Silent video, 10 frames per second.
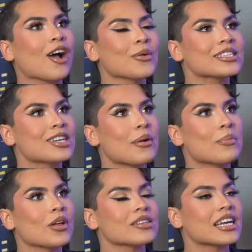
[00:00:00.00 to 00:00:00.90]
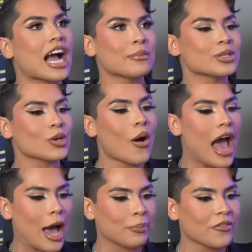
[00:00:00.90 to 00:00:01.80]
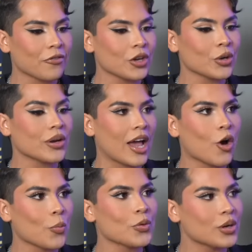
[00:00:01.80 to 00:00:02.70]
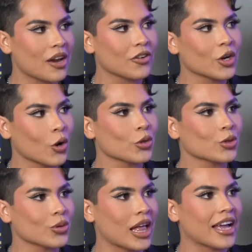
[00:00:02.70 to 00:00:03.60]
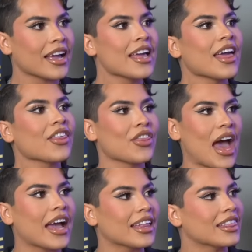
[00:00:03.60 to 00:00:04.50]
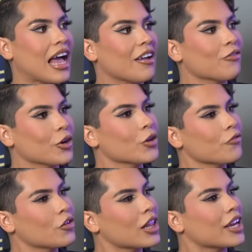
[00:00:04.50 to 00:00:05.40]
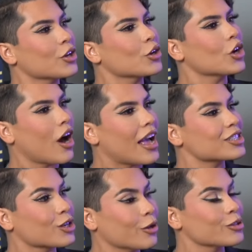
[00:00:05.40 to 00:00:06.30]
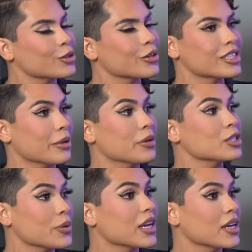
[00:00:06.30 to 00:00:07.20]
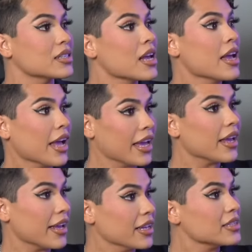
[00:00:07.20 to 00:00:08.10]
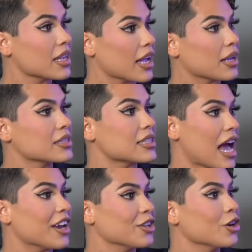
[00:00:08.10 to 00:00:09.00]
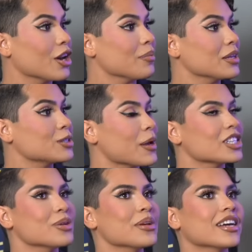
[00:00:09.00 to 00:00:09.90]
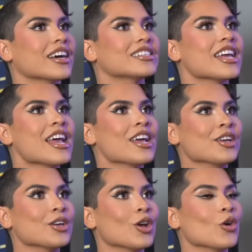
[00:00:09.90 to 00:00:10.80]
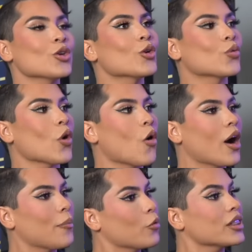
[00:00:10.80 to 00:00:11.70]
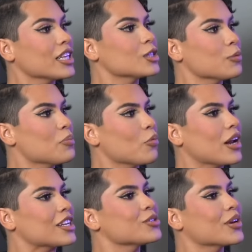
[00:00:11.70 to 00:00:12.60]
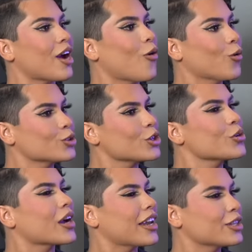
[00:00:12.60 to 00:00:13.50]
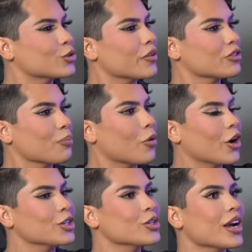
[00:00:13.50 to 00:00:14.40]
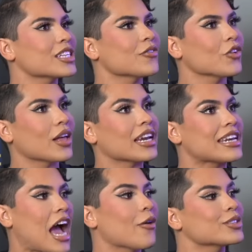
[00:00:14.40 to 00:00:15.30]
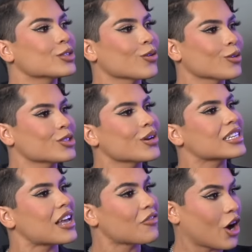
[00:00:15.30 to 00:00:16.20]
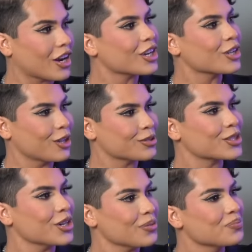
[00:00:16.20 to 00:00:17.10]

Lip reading: I always tell my brother, I was like, I'm so happy for you, and I hope you never go through like that in life where you feel like you're not as close to your siblings, because it is like sad, you know what I mean? Especially because, you know, you grow up with these people, and as you get older, you kind of drift apart. Do you guys feel like now as adults, you guys have gotten closer?